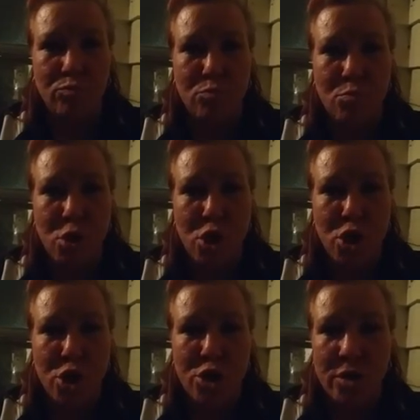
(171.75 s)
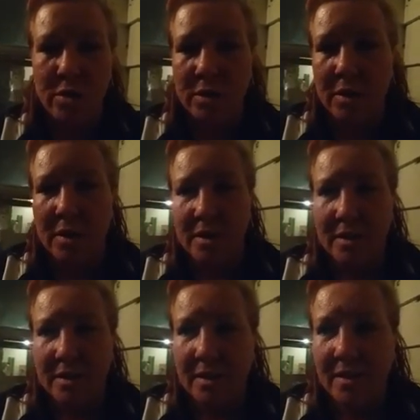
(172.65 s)
"Me."
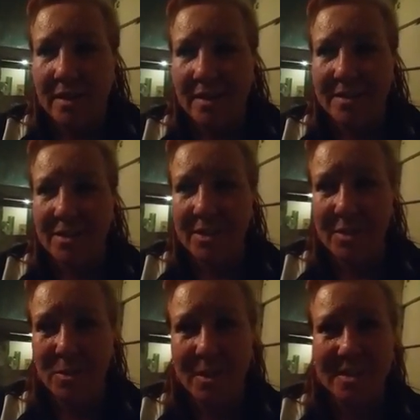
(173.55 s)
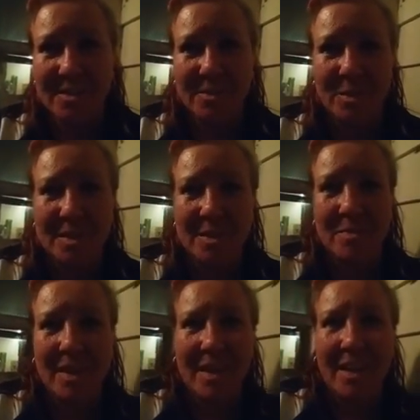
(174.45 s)
That's the only words of
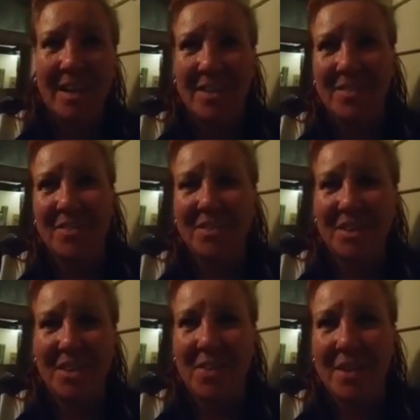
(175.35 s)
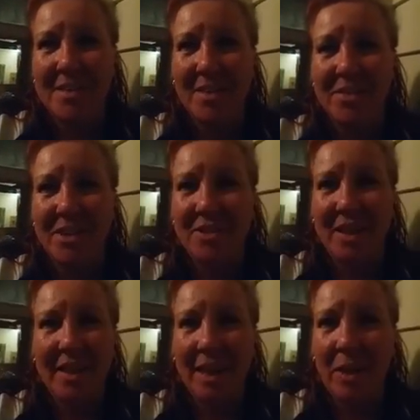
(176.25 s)
wisdom I have on that subject
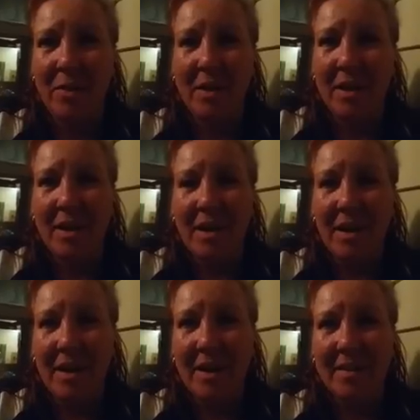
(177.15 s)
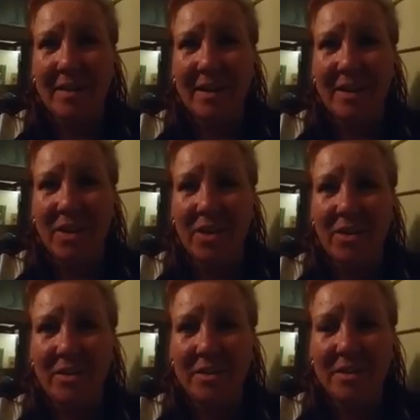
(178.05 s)
right now. And
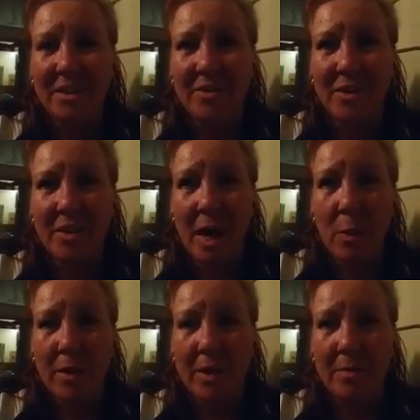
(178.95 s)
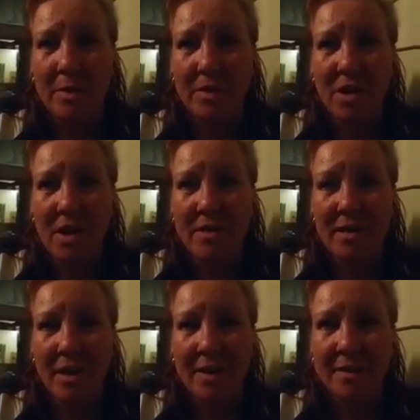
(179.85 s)
girls, if you're that worried about cock
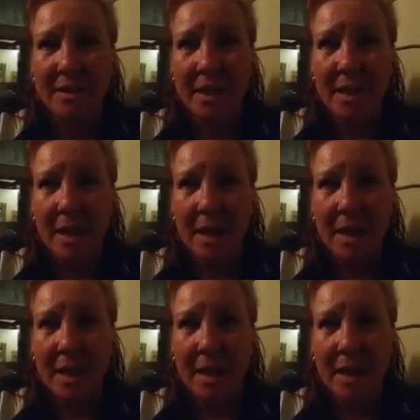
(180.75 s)
size